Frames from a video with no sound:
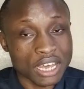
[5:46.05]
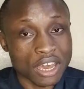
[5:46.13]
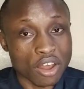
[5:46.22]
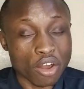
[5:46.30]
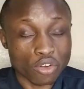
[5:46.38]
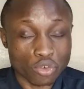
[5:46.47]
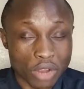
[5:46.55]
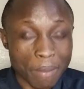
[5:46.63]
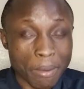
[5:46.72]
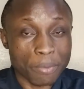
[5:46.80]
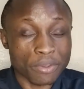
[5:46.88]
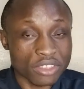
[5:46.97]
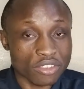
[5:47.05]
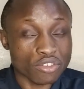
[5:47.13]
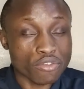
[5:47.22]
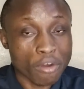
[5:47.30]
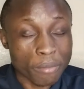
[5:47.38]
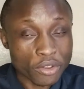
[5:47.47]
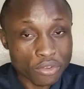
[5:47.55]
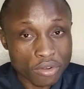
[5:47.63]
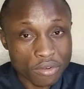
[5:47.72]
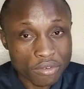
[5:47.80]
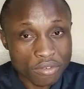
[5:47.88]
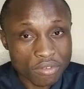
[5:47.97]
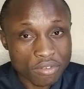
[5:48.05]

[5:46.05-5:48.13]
uh, or to come up with this new formation?